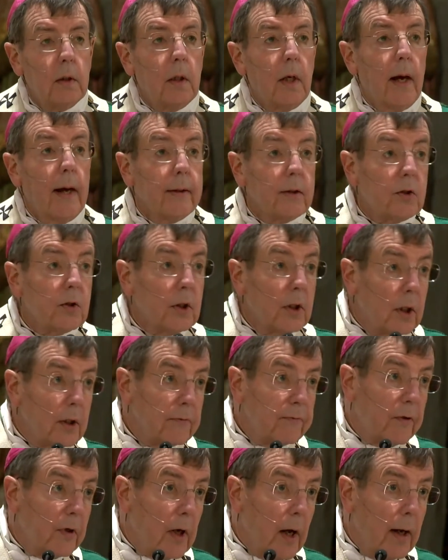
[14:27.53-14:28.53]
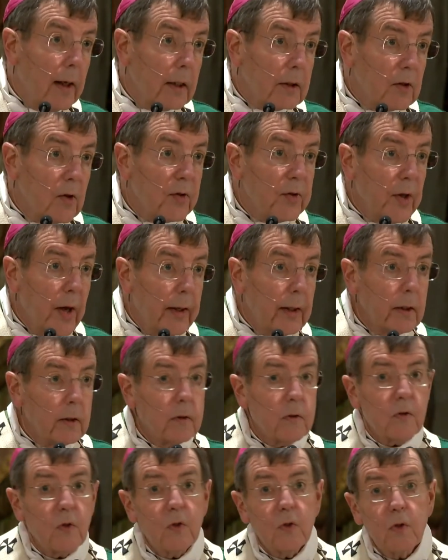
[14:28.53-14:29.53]
And to give God
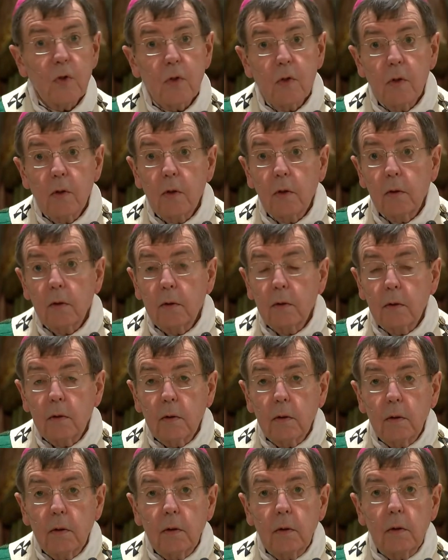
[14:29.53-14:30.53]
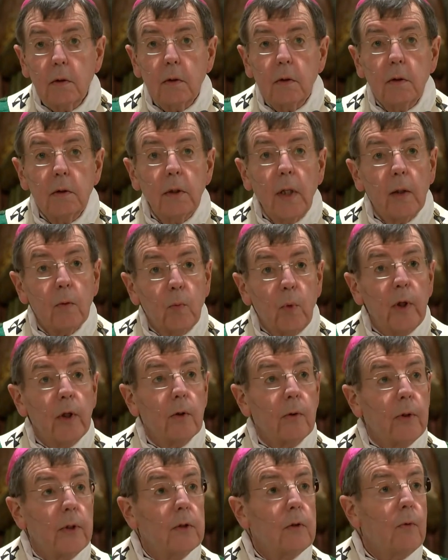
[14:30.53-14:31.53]
thanks that
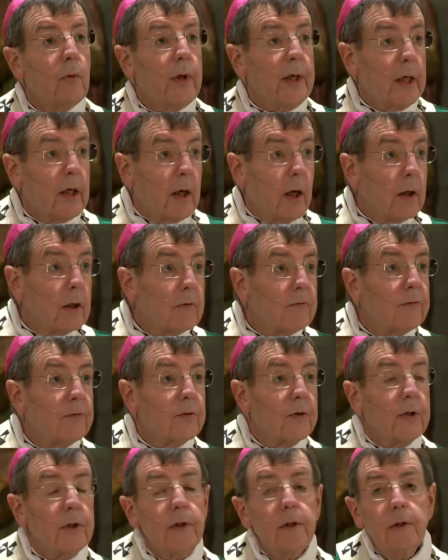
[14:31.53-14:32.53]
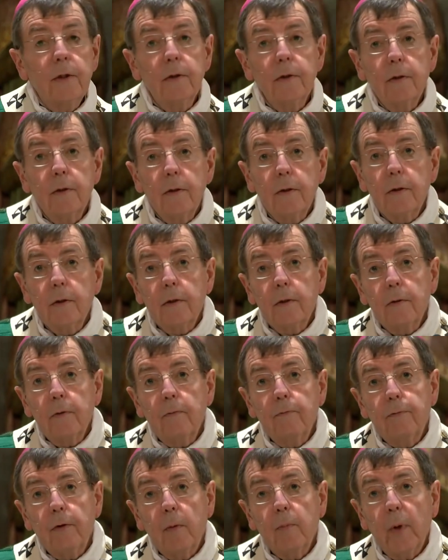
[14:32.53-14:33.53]
we're in recovery
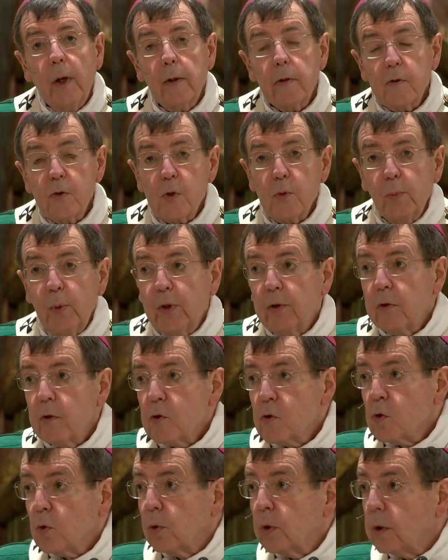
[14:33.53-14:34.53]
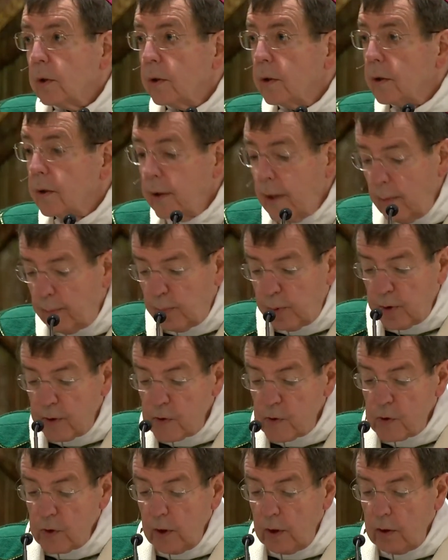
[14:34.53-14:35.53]
from our spiritual
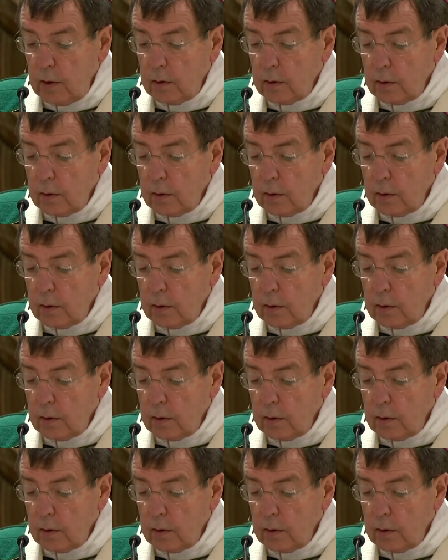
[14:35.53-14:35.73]
leprosy.